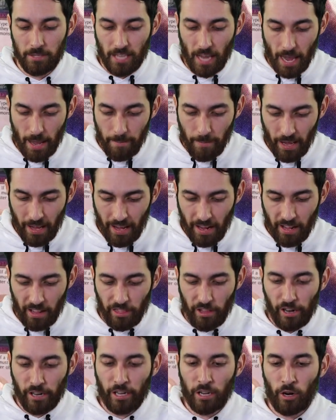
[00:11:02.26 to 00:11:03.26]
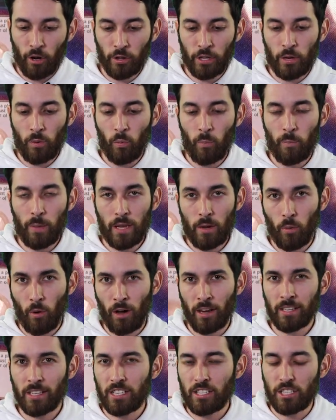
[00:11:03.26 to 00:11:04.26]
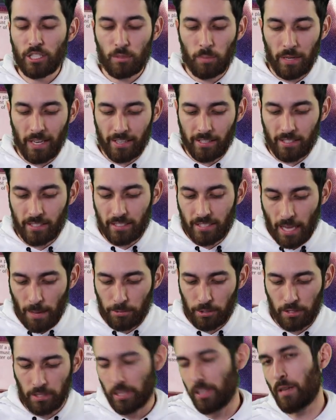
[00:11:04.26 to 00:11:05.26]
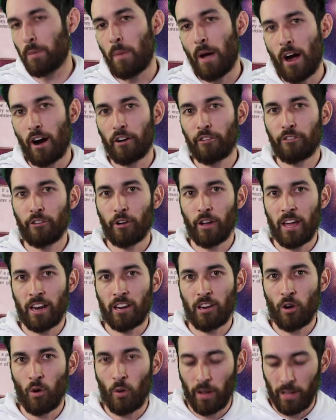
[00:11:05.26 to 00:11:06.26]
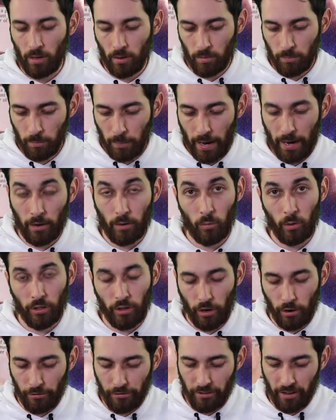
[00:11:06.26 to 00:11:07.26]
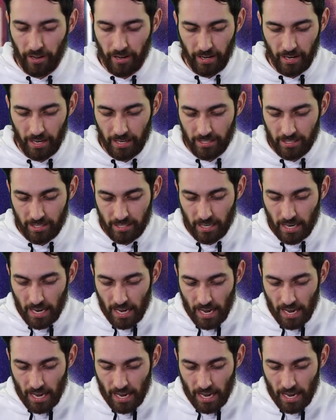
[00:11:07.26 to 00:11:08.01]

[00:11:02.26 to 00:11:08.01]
type, There Can Only Be One can just be exceptionally powerful and annoying paired with Ophian. And it's